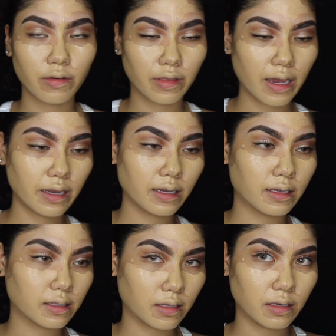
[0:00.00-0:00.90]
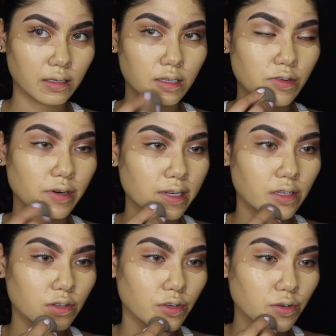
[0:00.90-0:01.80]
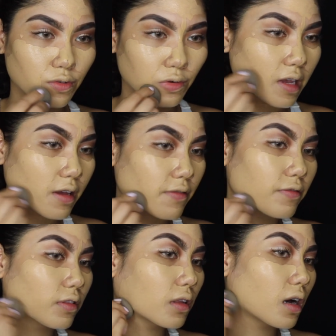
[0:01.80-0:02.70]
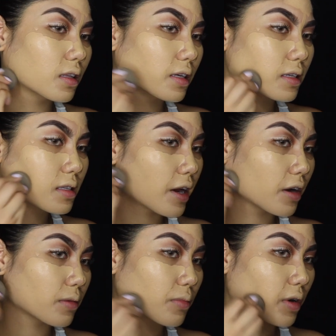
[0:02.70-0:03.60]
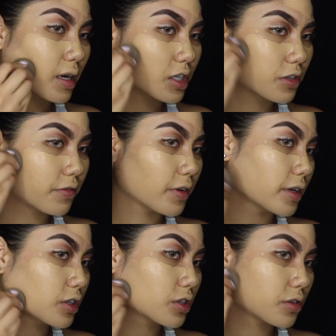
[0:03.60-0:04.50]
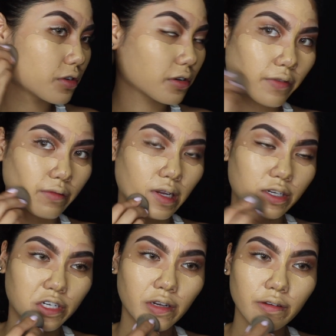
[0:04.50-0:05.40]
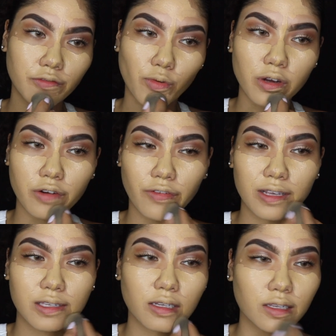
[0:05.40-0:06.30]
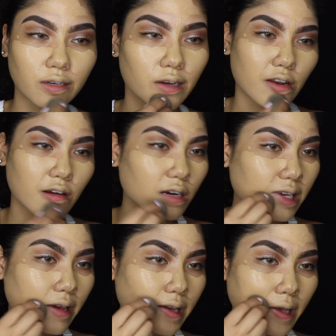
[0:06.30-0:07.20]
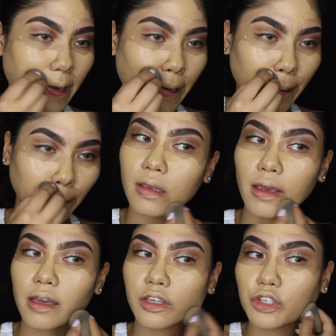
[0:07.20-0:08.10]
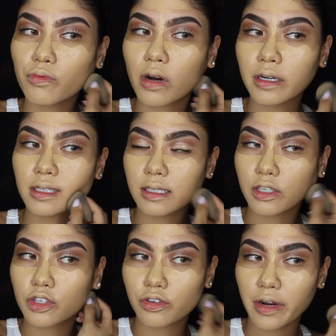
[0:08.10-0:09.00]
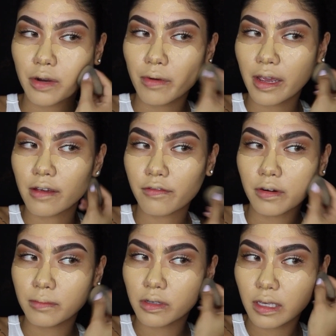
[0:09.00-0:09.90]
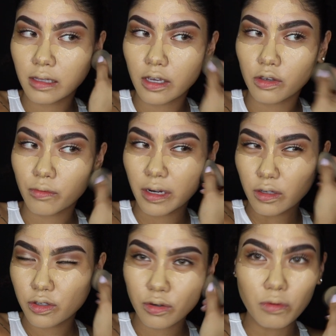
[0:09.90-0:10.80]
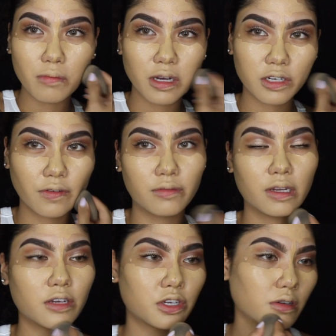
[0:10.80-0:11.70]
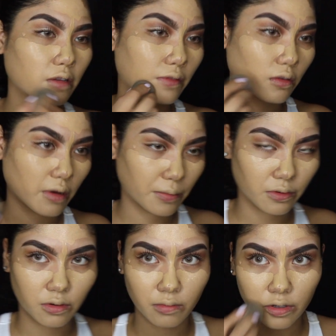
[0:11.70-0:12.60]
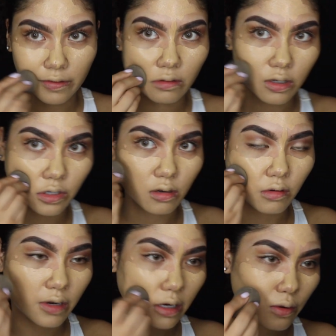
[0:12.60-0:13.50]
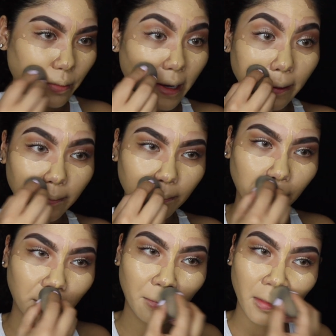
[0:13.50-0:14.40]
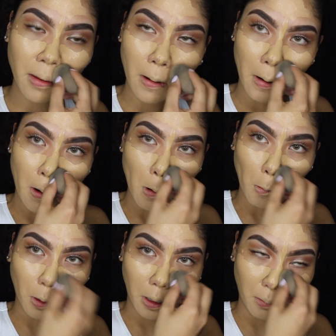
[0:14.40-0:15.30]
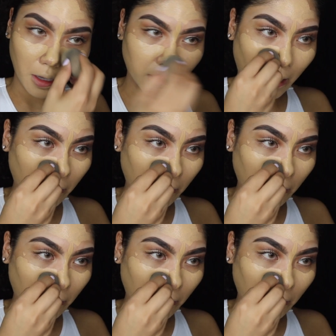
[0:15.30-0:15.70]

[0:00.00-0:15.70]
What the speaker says: That is the secret to a flawless airbrush finish to your foundation. If you want your face to look not cakey and you want it to stray away from looking like you're wearing too much foundation, even though I put too much foundation on right now, but we're gonna make that